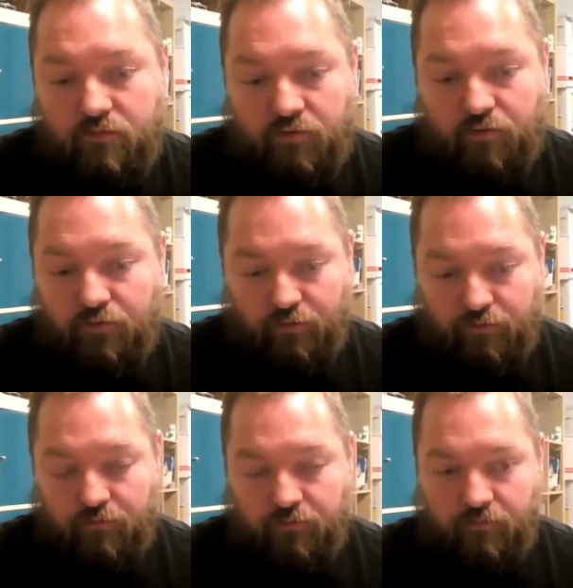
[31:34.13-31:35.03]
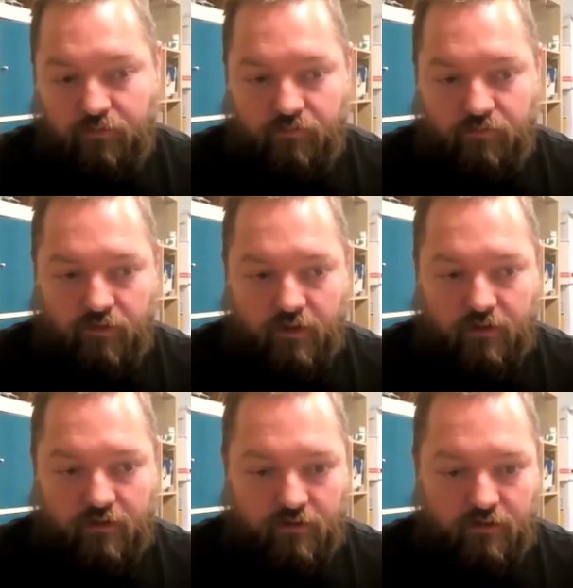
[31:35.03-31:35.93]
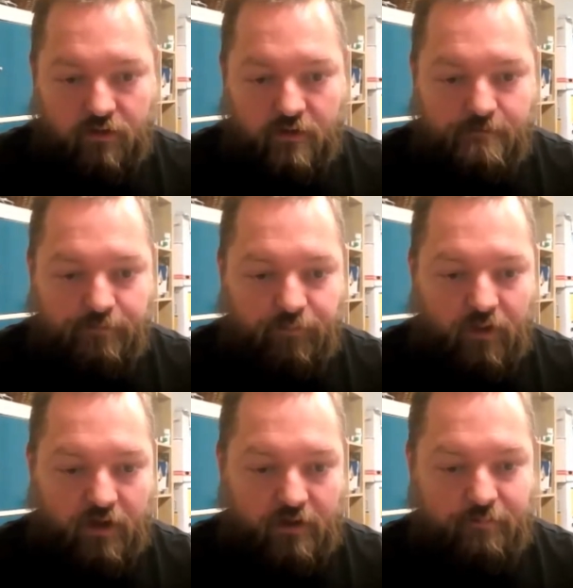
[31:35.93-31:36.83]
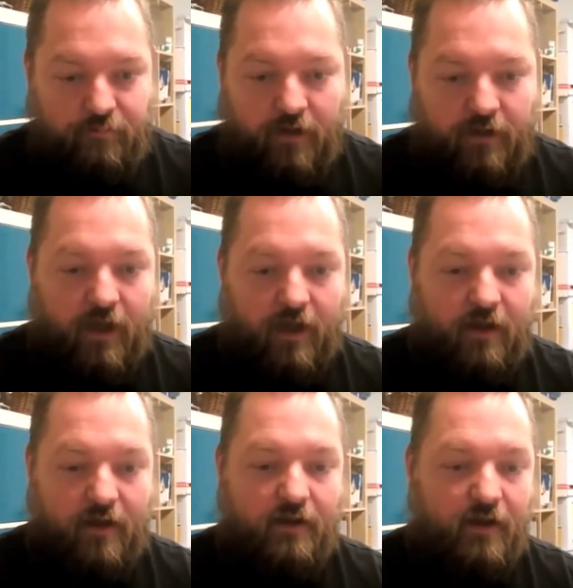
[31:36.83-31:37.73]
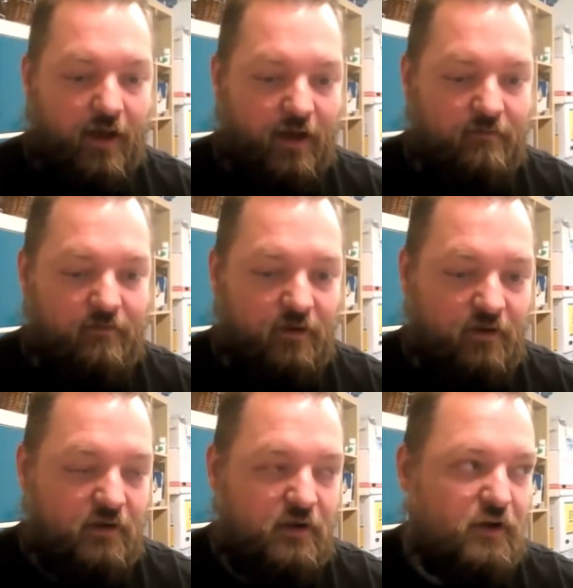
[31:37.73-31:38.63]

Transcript: Who knows, right? It it might have a, uh,